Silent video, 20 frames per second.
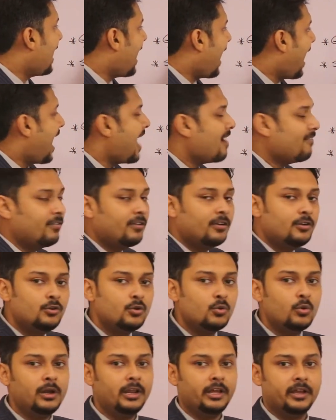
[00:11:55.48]
have
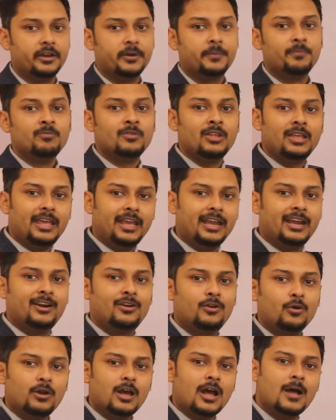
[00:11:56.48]
two layers,
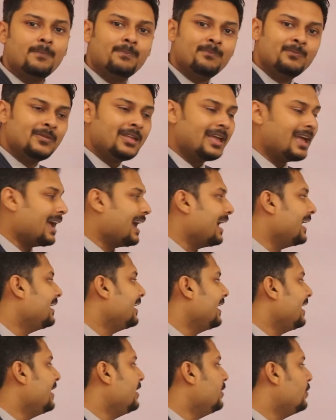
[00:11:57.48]
ectoderm
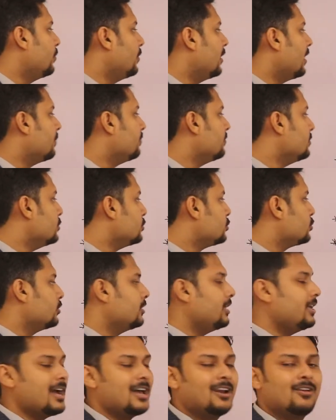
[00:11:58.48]
and endoderm. So
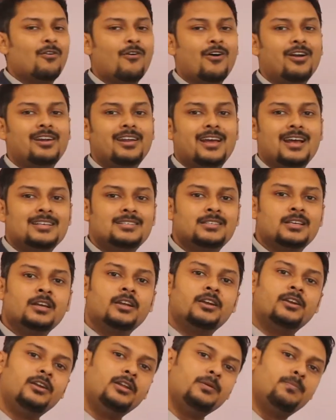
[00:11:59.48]
they are called
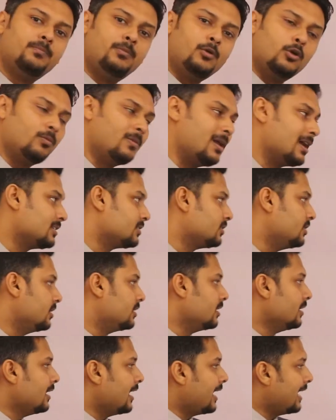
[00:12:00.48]
as
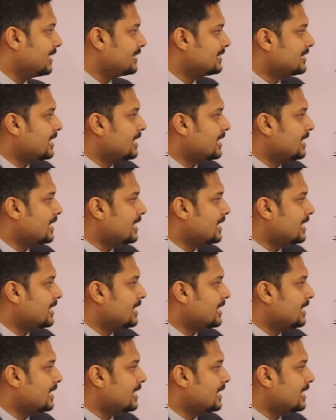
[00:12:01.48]
diploblastic, and